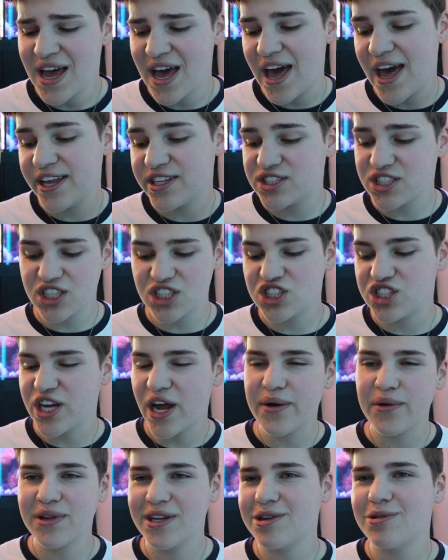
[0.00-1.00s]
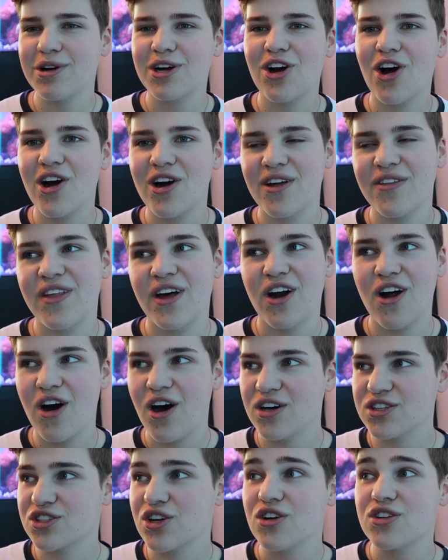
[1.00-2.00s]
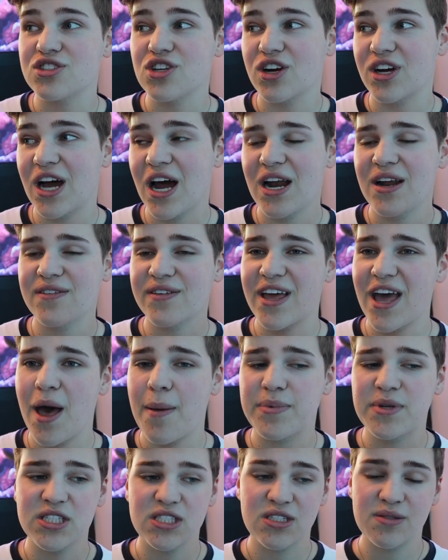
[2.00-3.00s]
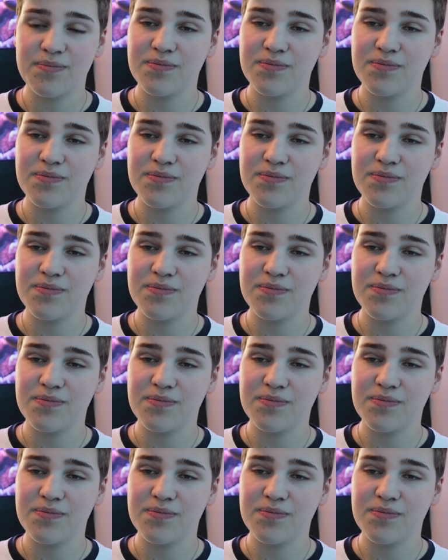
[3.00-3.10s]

It's just generally regarded that Oscars are kind of kept